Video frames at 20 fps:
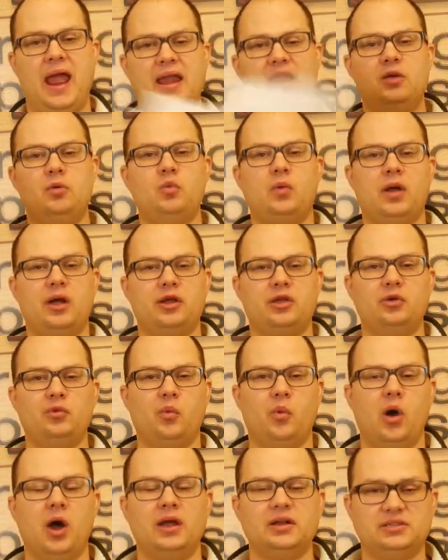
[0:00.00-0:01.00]
anywhere you
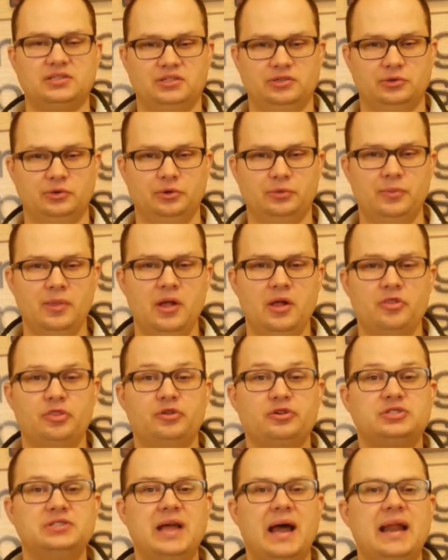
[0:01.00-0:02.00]
want to.
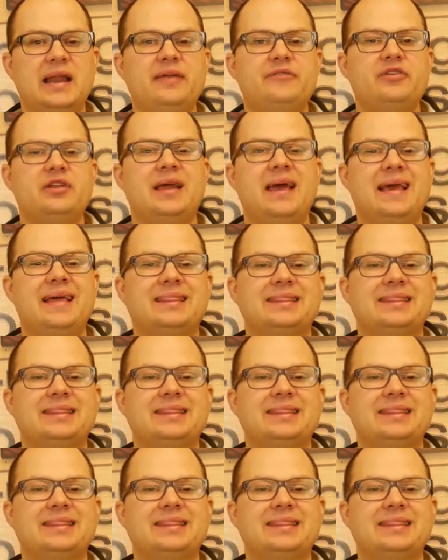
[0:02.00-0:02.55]
There's not even a